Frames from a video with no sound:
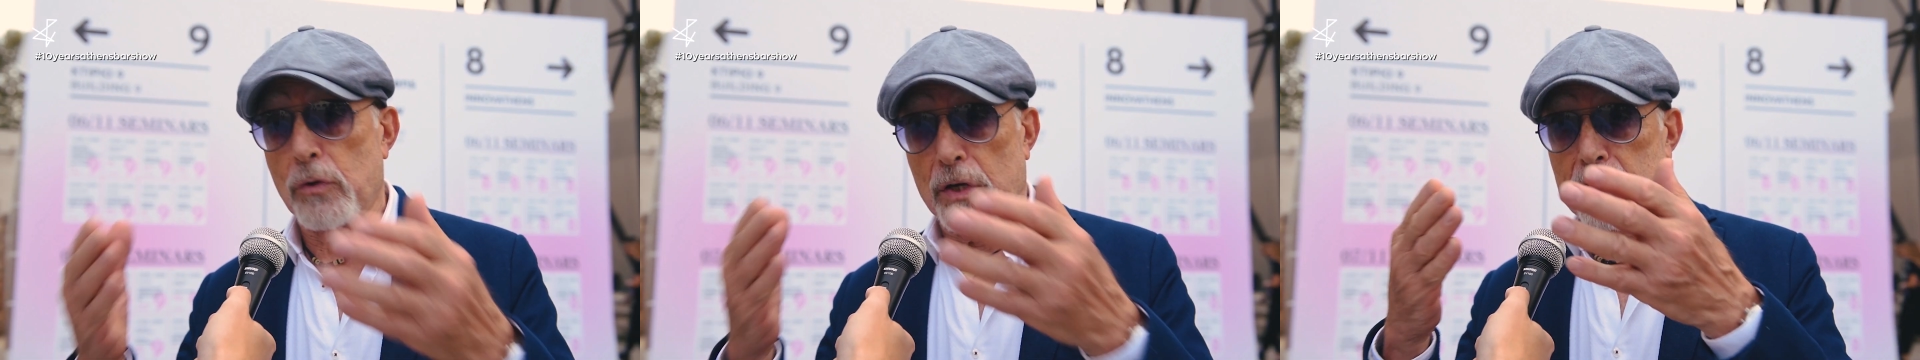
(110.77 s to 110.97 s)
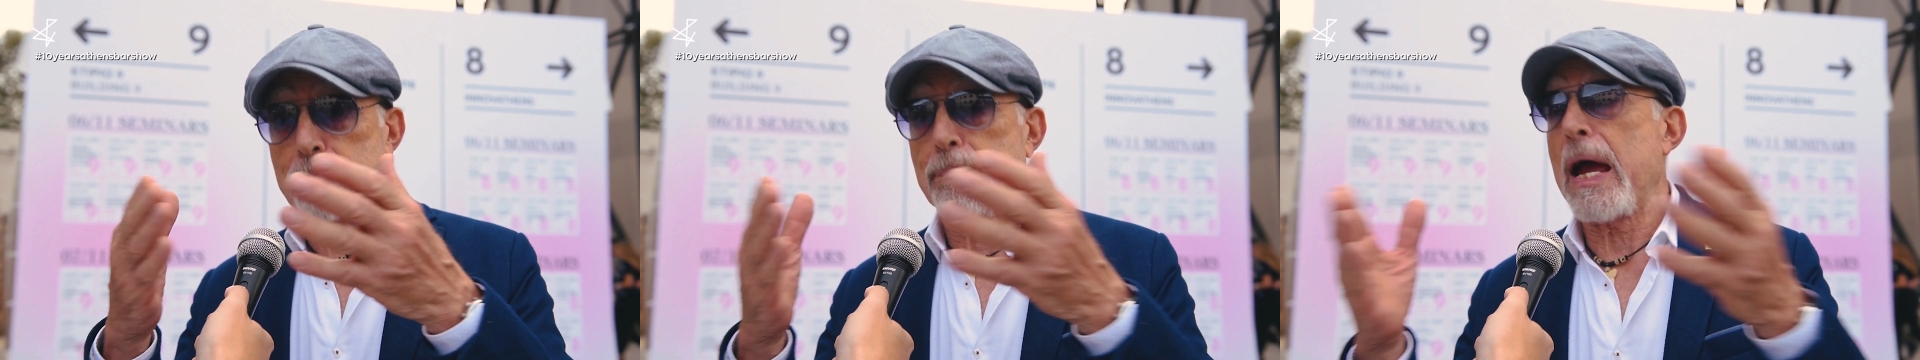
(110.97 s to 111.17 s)

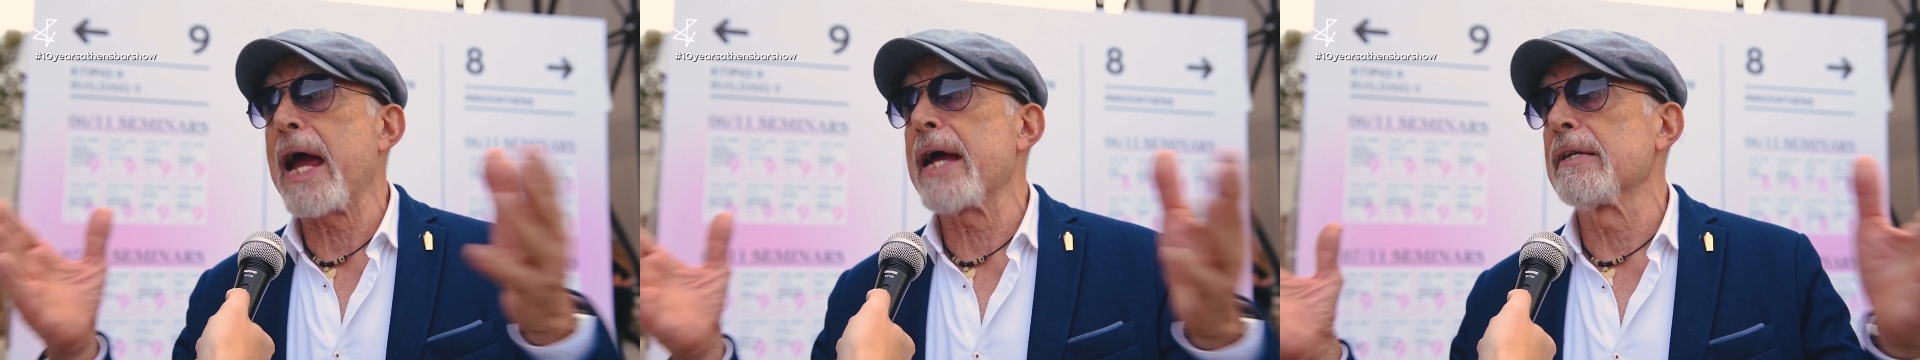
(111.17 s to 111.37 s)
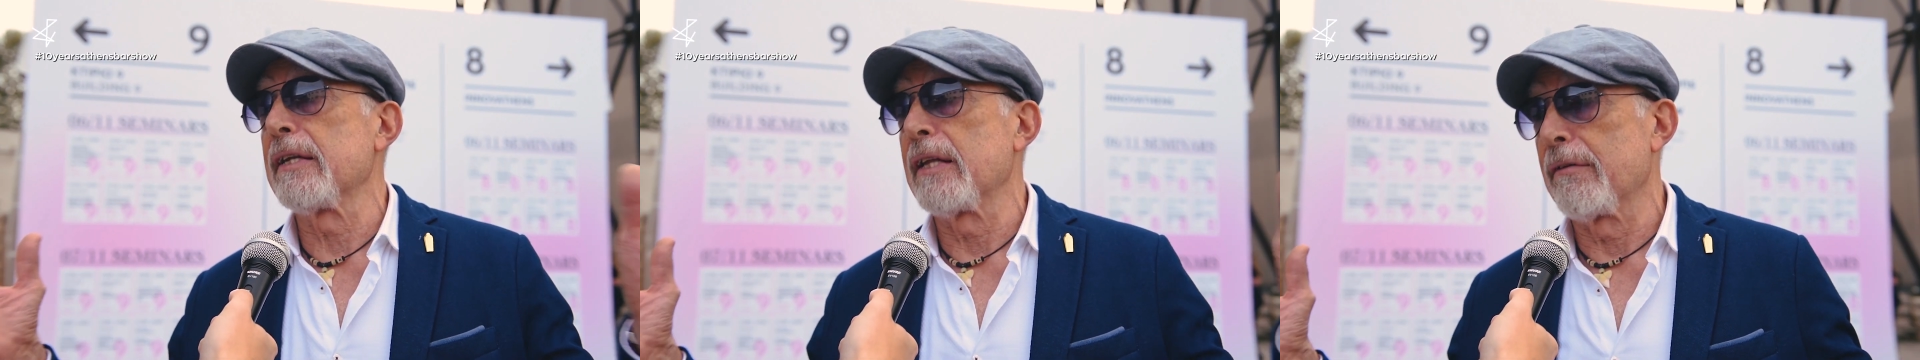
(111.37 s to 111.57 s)
to
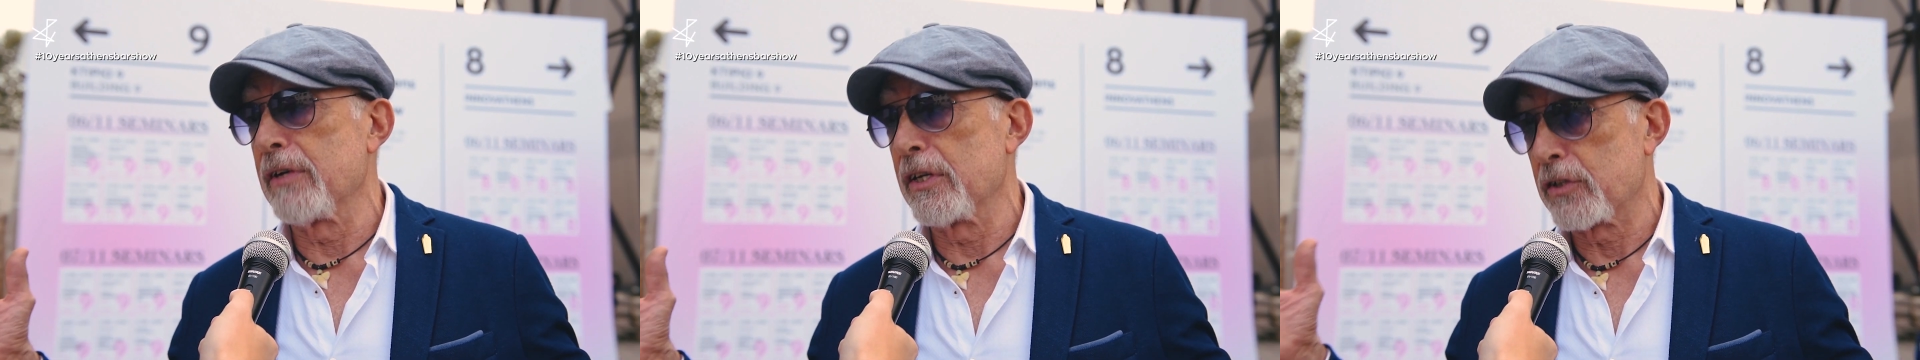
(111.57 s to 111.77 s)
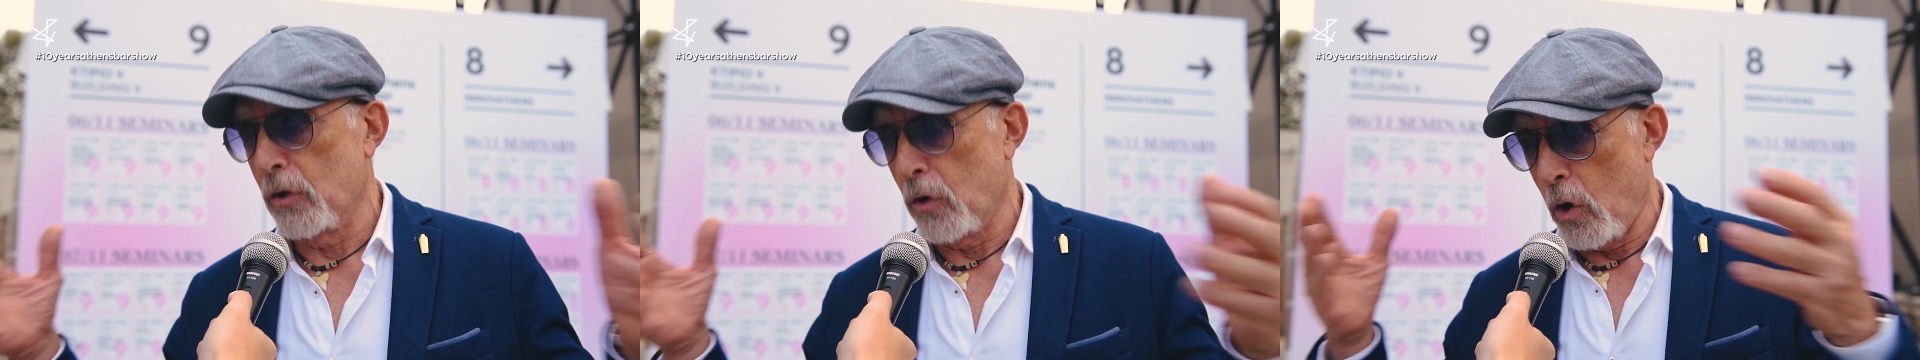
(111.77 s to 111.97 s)
expand the
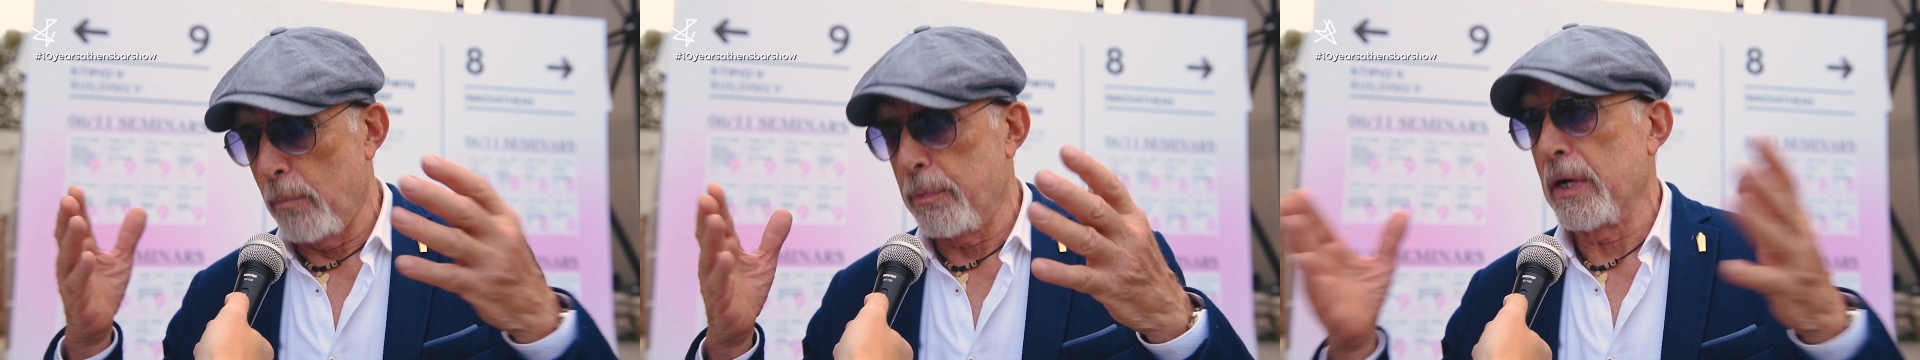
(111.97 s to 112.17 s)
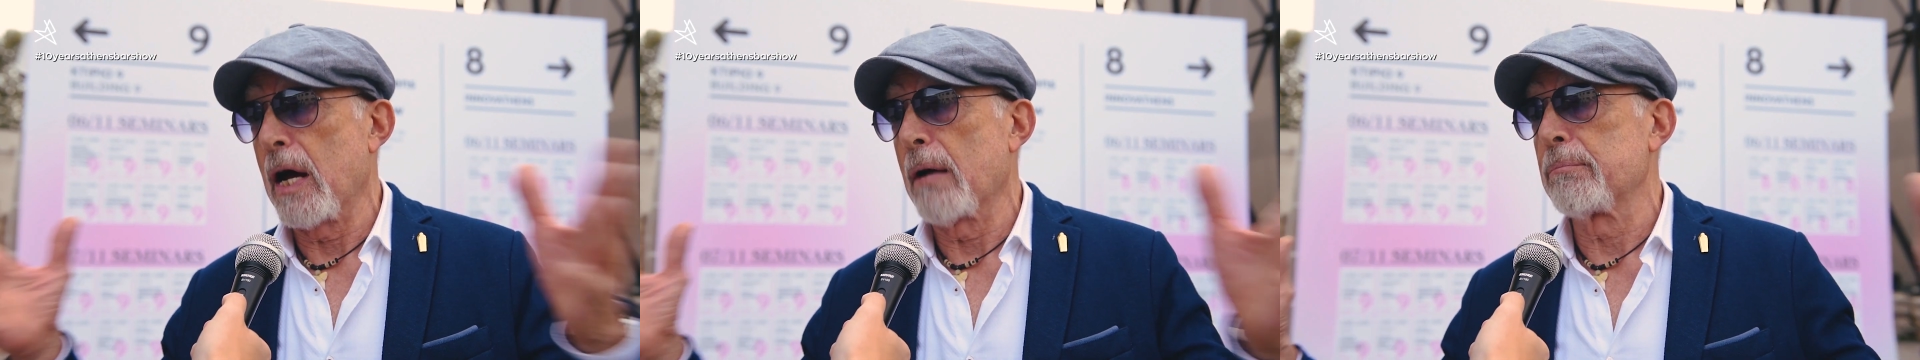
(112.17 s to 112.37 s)
vision,
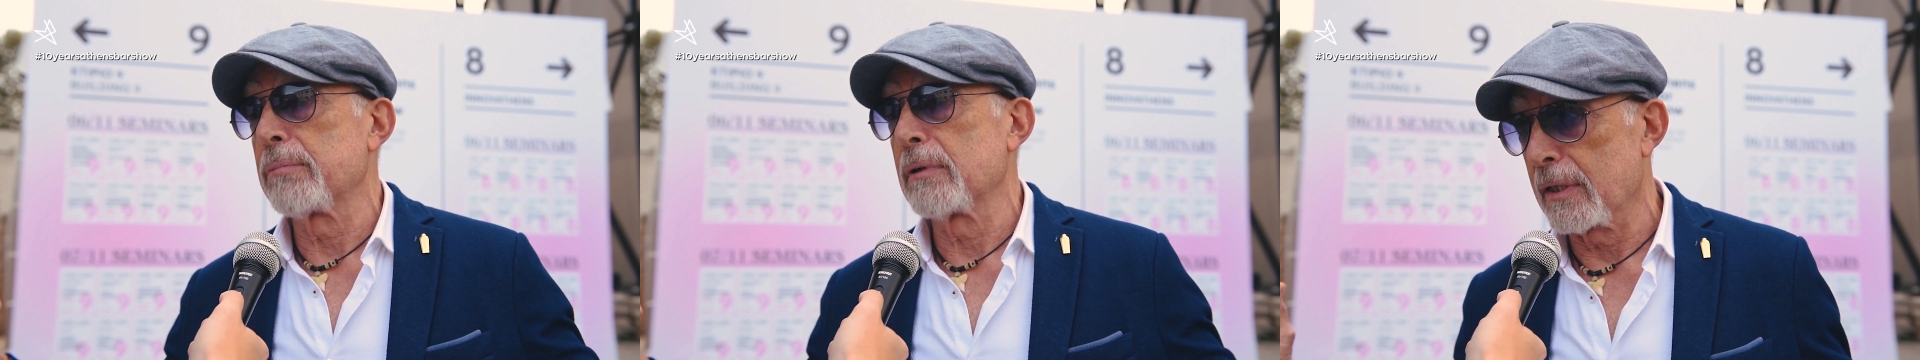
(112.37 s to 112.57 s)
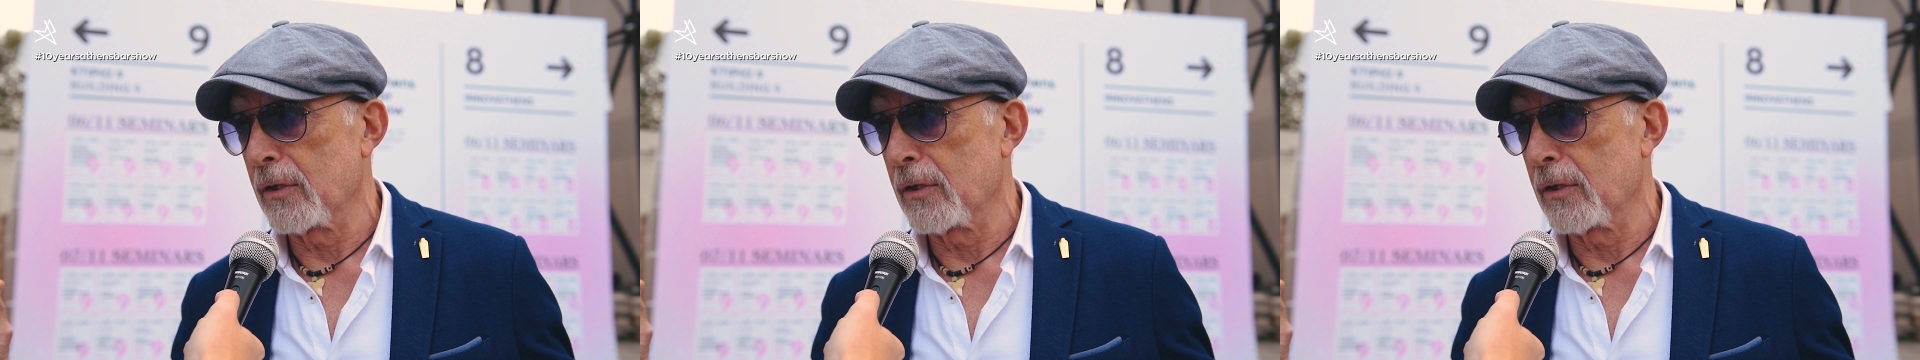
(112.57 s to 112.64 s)
open up,